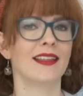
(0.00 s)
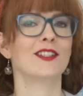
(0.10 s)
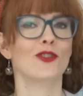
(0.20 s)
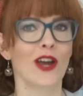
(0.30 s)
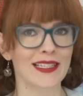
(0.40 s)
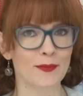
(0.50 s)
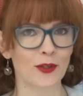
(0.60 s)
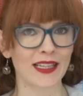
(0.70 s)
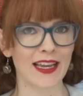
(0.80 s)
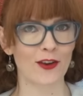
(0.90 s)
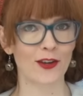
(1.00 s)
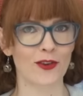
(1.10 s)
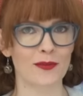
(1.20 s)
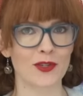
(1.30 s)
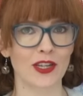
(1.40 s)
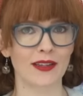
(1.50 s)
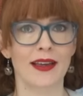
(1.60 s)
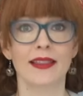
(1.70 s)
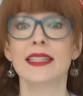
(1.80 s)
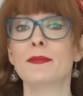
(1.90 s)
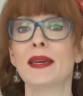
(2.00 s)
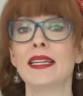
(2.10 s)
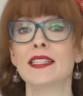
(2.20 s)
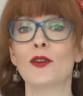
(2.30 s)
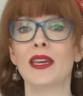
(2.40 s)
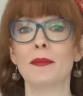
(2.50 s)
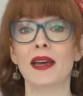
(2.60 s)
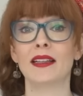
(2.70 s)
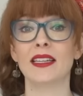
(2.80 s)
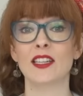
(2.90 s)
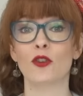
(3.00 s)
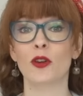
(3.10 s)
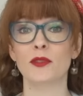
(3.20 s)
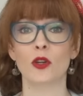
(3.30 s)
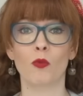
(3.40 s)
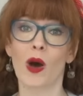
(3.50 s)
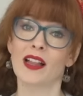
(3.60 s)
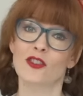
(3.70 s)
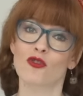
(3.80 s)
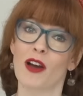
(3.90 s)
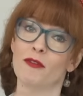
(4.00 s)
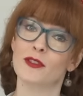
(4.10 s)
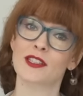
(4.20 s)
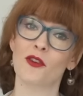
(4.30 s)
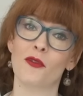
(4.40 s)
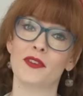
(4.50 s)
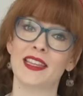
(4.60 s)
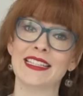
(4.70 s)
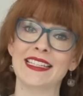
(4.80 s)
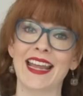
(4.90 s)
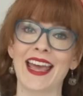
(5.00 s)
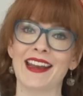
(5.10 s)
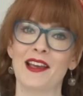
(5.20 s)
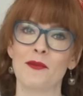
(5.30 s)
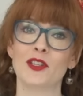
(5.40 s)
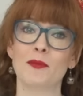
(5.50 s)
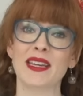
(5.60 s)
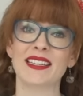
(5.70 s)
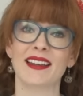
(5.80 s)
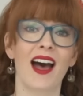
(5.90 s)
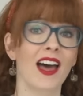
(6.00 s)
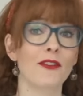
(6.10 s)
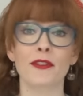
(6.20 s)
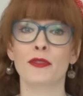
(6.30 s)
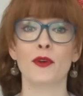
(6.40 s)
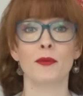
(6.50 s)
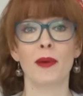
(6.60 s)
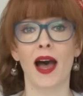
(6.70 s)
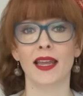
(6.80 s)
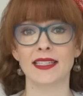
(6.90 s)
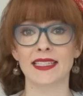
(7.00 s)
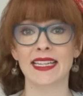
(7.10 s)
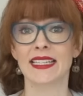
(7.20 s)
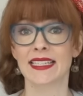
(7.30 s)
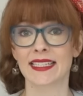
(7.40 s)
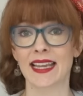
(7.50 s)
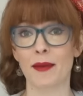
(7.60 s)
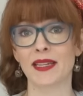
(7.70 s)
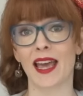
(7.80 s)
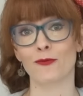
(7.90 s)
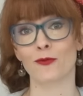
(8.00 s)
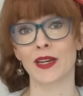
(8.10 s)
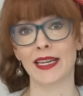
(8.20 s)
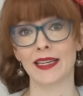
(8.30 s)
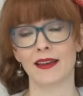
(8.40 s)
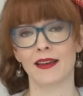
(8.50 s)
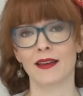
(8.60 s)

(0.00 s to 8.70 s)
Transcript: There's transport layer encryption. This means your email is encrypted while it travels over the internet, which makes it harder for third parties to intercept and read.